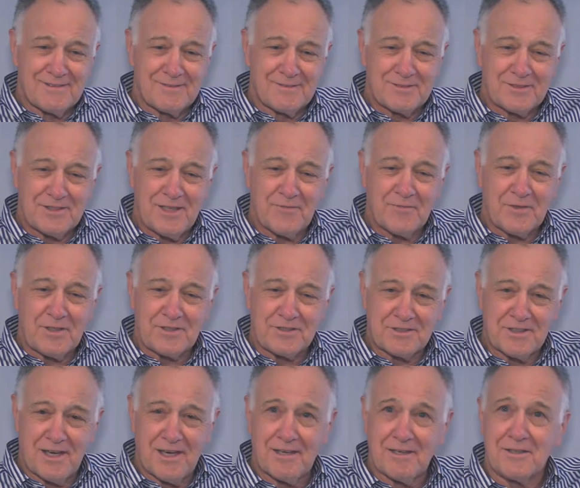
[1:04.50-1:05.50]
Stephanie
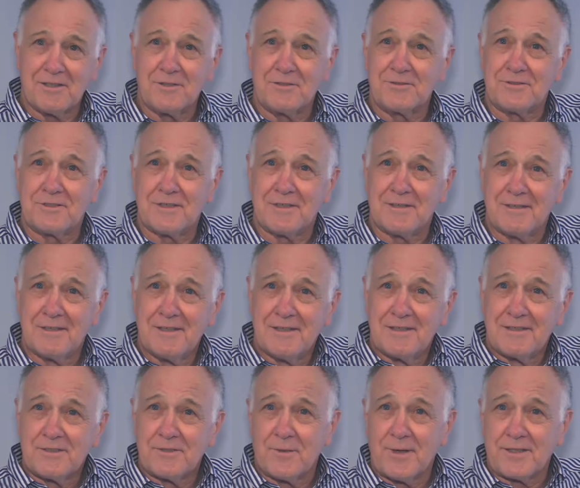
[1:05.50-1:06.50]
Stodden, who's the
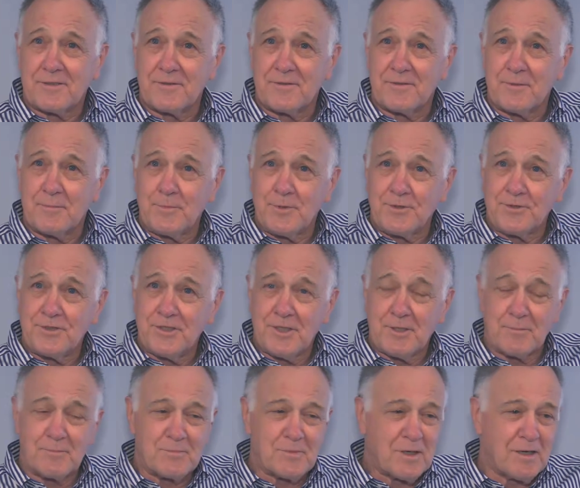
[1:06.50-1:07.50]
director of the
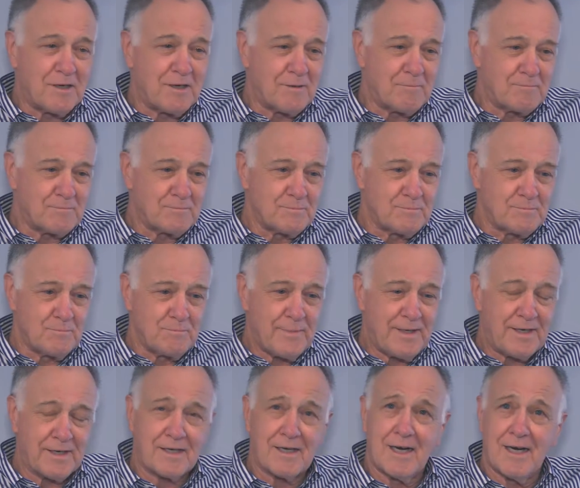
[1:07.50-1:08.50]
museum,
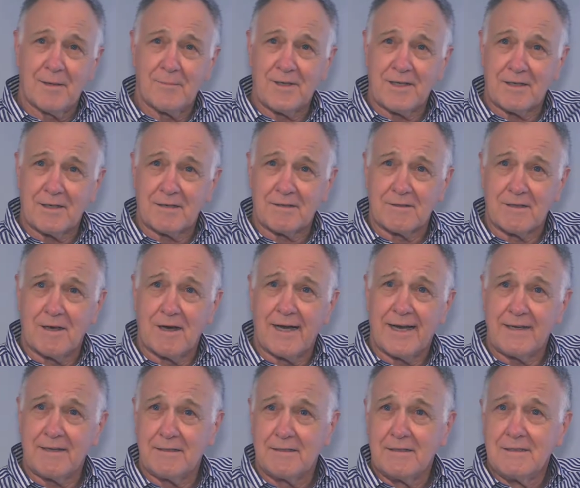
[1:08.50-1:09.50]
made a comment
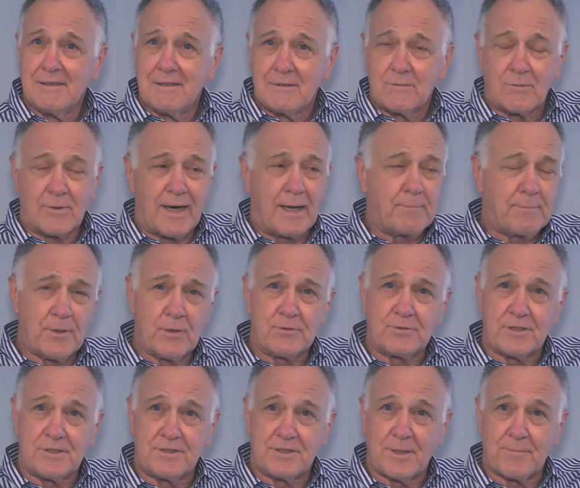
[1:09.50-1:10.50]
online when I
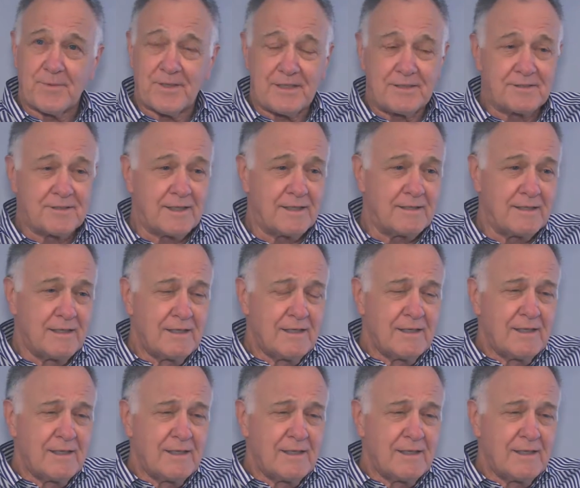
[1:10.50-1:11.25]
posted something and said,